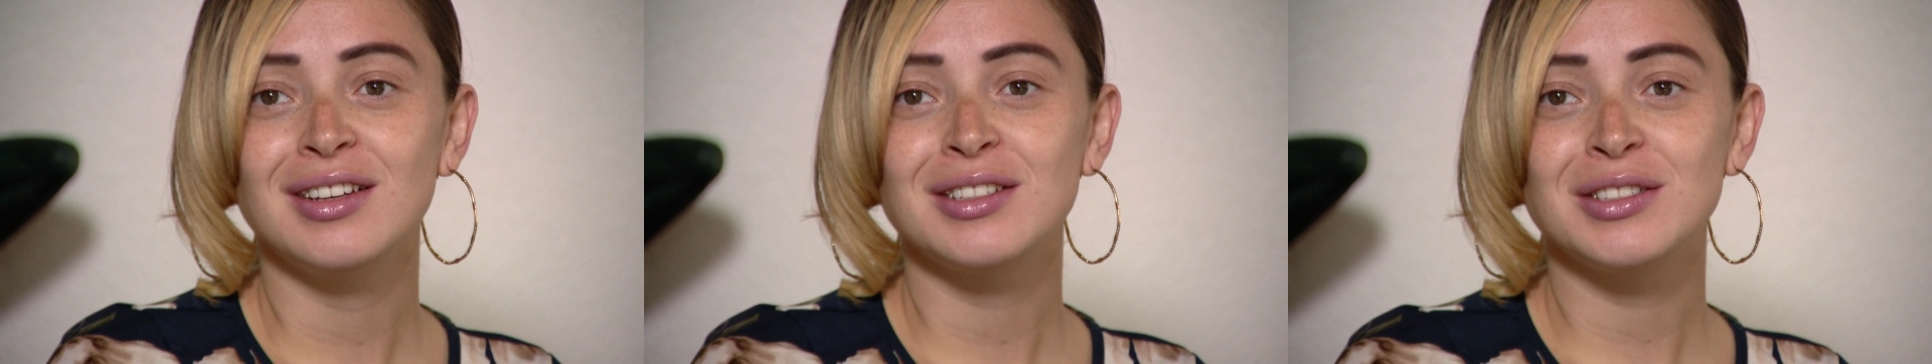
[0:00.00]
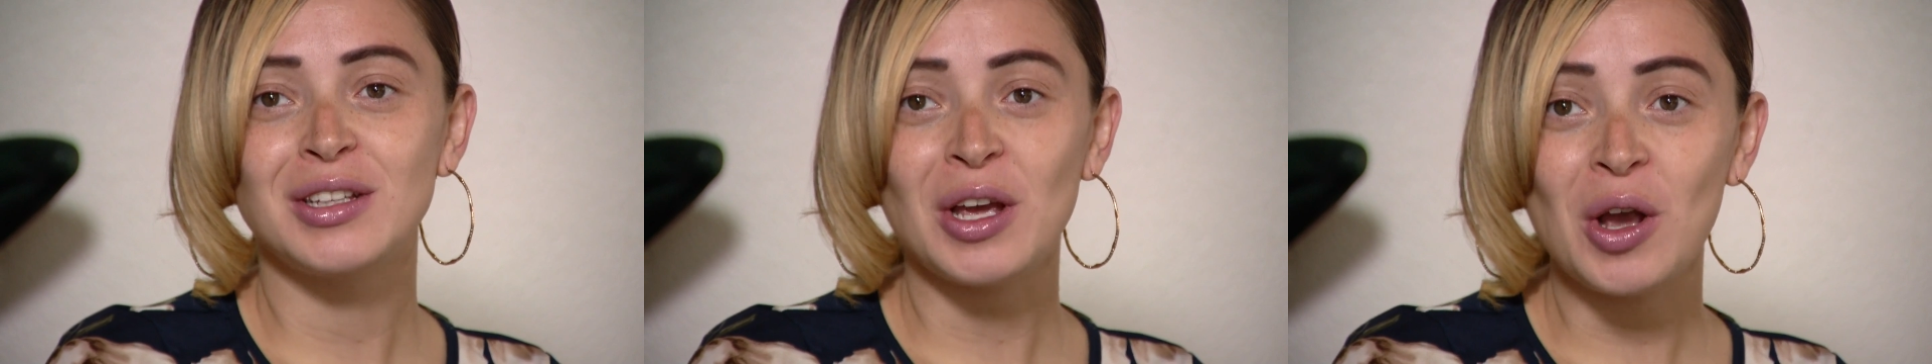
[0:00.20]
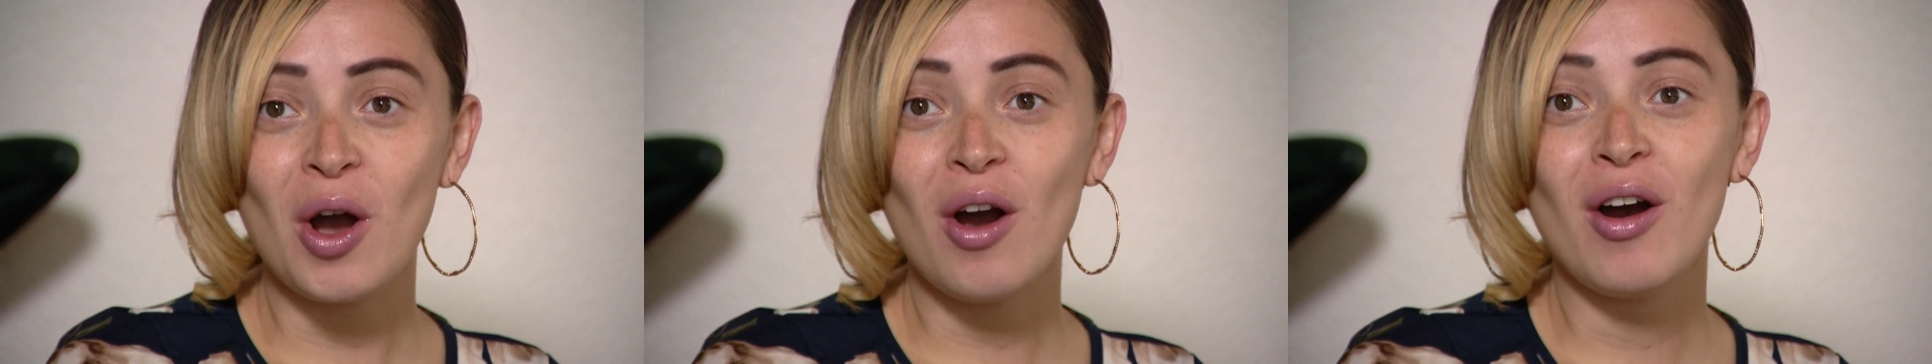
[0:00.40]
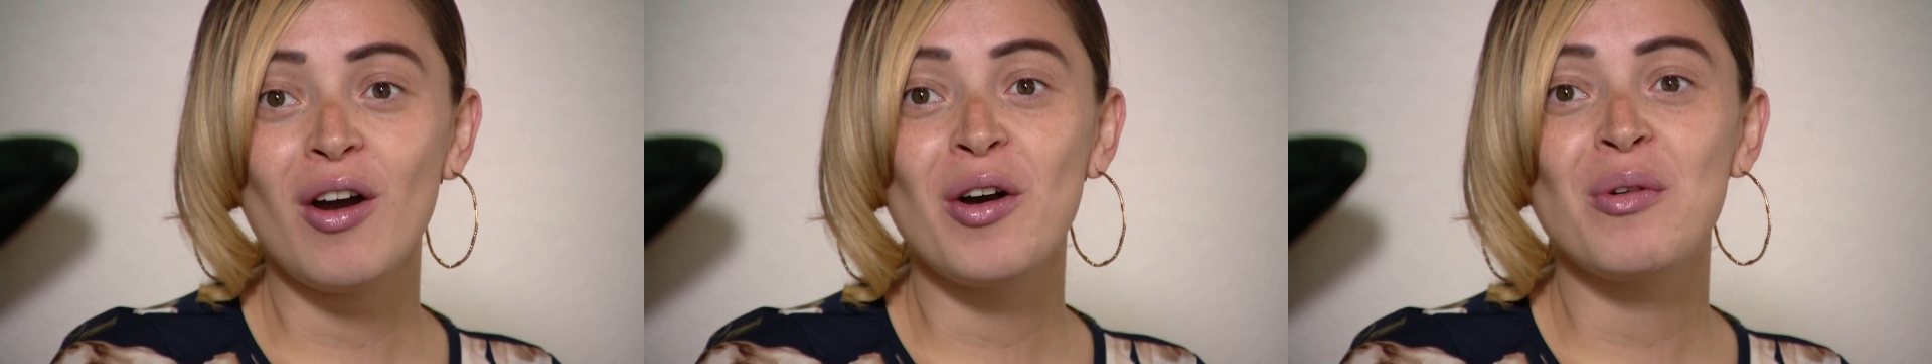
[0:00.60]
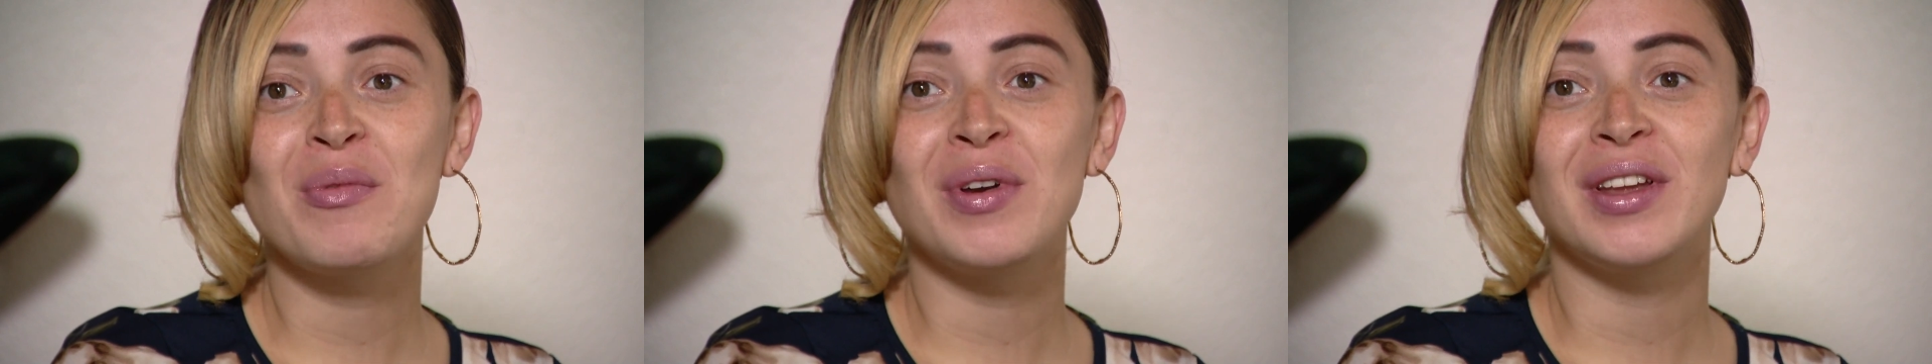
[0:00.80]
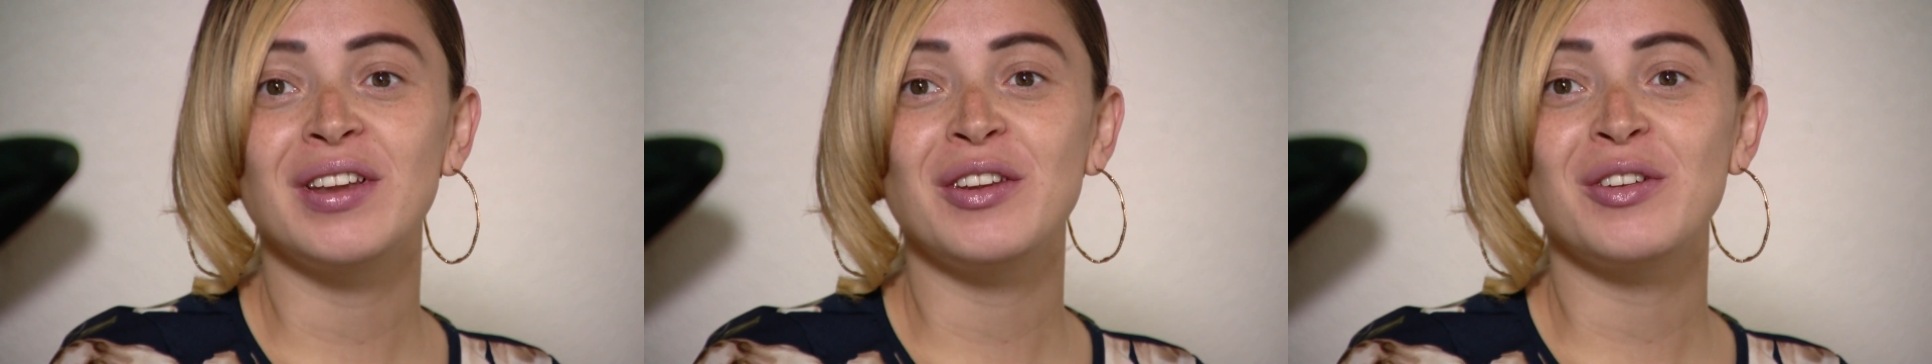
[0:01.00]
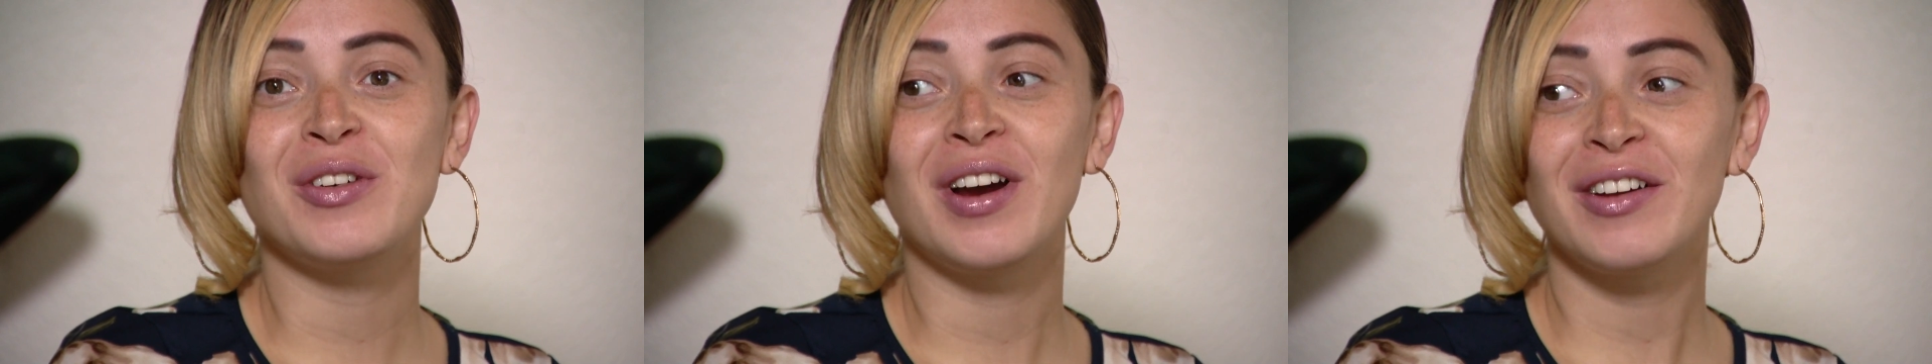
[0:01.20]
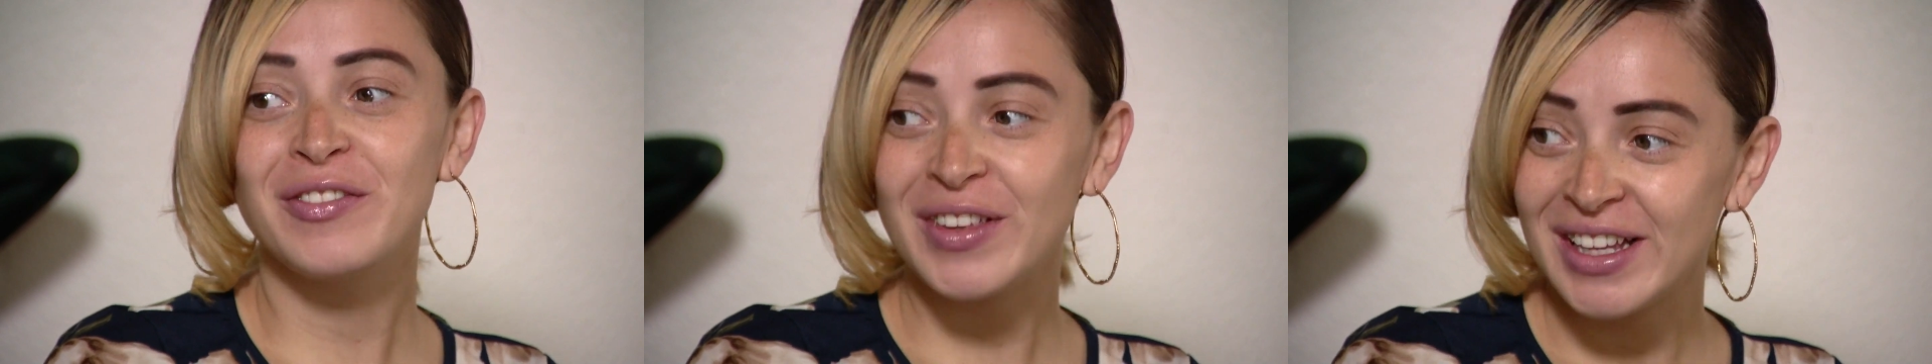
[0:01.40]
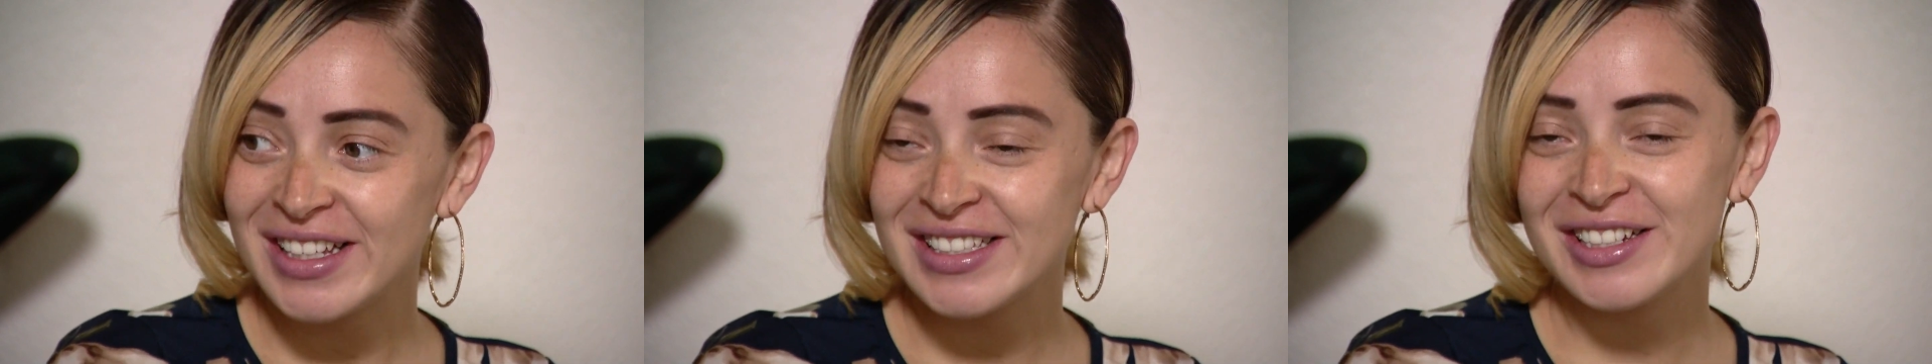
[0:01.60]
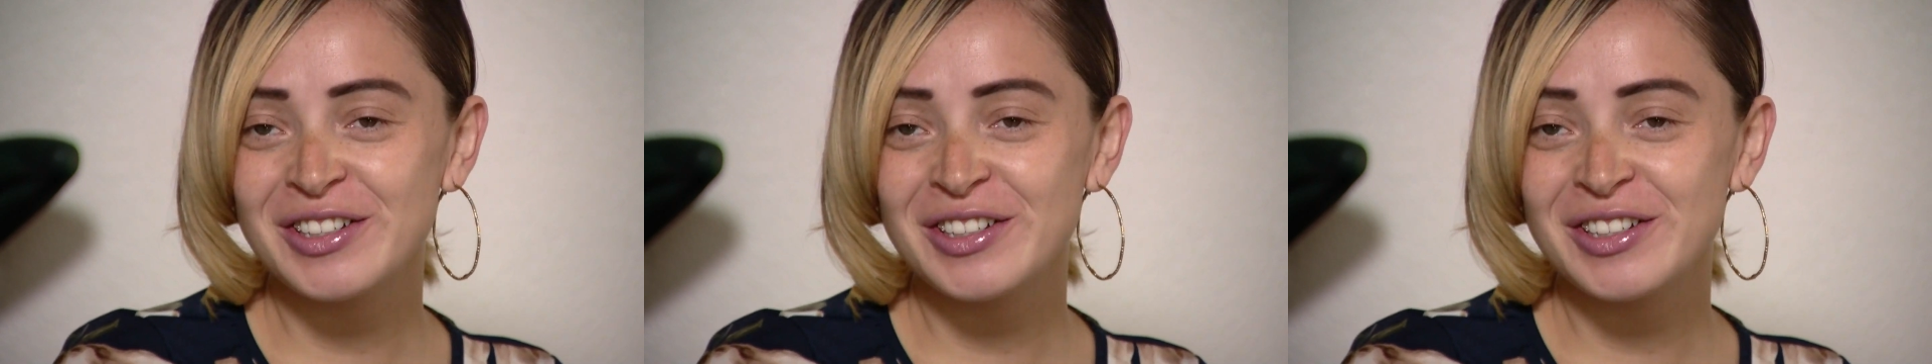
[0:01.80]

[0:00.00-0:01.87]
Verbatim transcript: stay calm and you have things